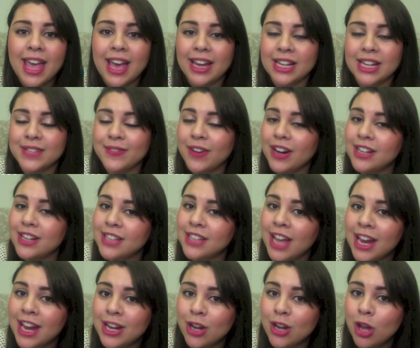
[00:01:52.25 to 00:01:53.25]
and as far as
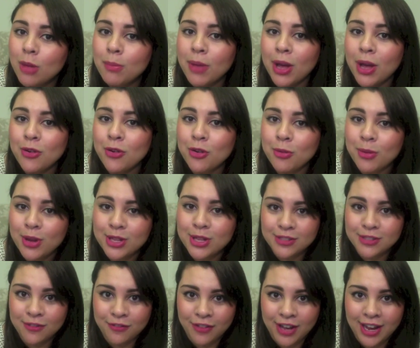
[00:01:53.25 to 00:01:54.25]
I know my
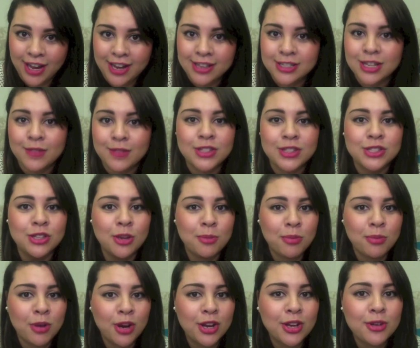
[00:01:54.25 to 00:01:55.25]
hormones are fine so if it's
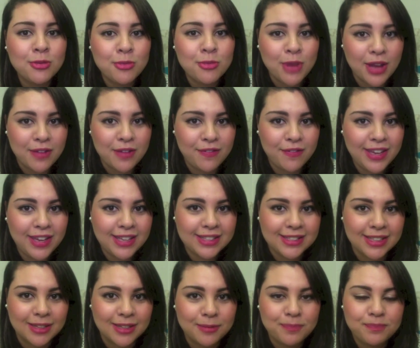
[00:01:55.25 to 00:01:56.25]
not broken why
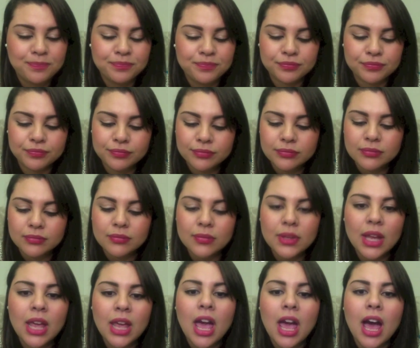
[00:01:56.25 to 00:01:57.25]
fix it.
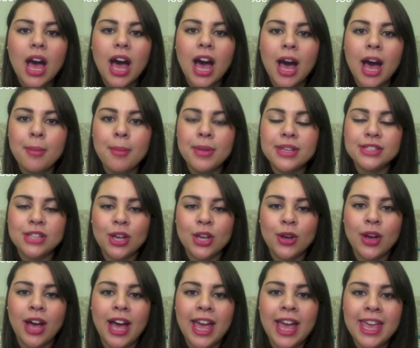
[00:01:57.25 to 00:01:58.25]
Um,
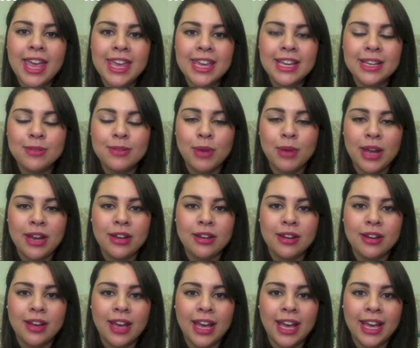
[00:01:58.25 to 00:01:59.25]
so I
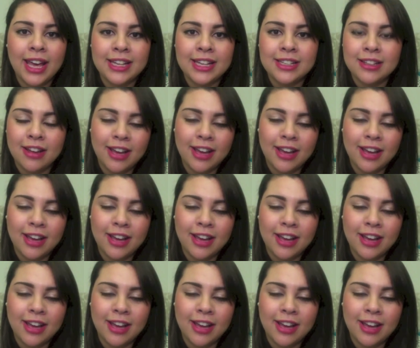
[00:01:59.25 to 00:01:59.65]
went and